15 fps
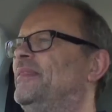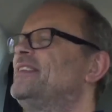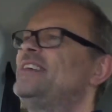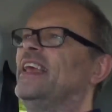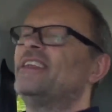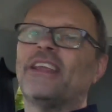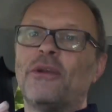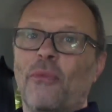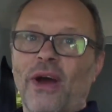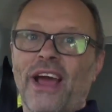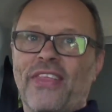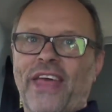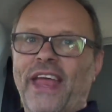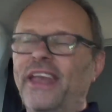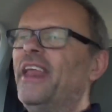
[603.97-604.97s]
See, it didn't
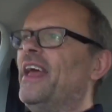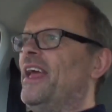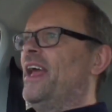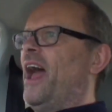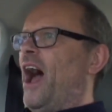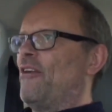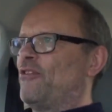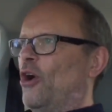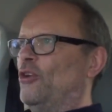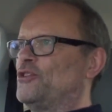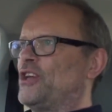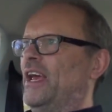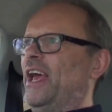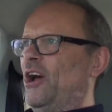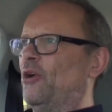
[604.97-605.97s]
work then. I've gone
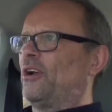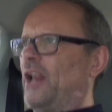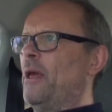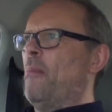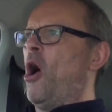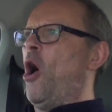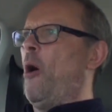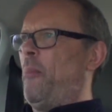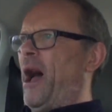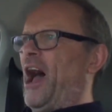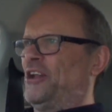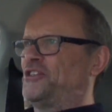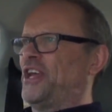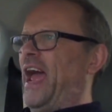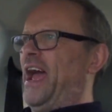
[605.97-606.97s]
to Ilkley
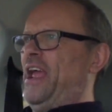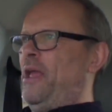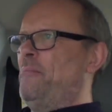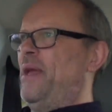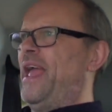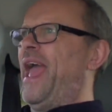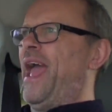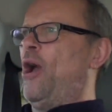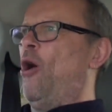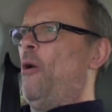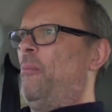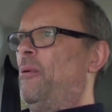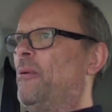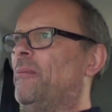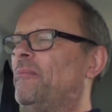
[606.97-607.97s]
Bar Tat in me
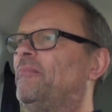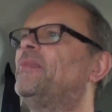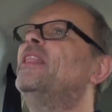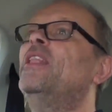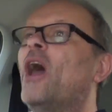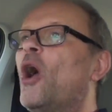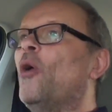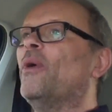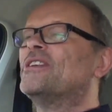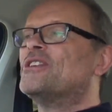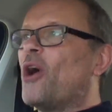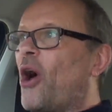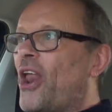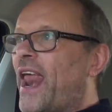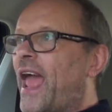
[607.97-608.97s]
up. No, it's
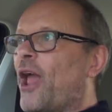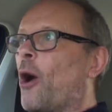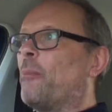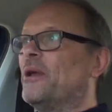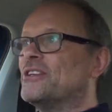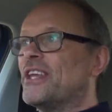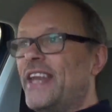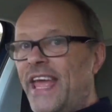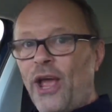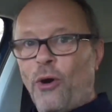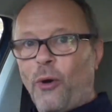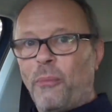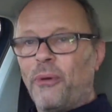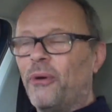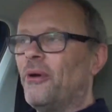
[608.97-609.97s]
not an A-up, it's an
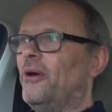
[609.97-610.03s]
E-up.